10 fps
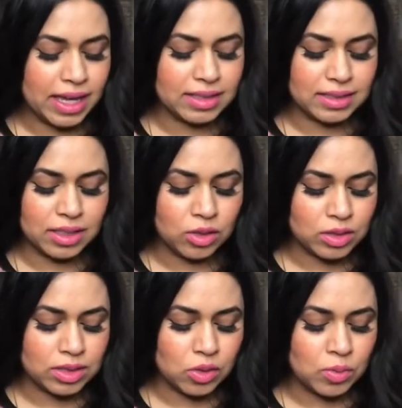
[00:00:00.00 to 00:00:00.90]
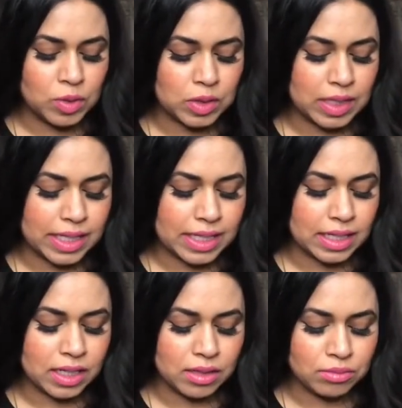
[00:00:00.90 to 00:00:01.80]
has it looks almost
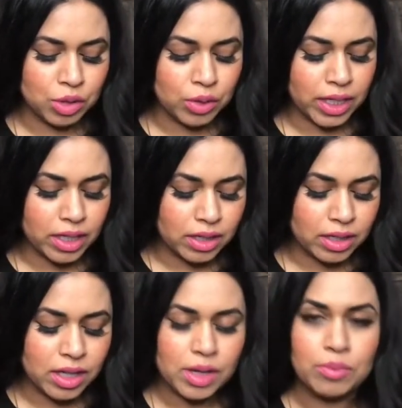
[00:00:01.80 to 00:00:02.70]
like um, mohair,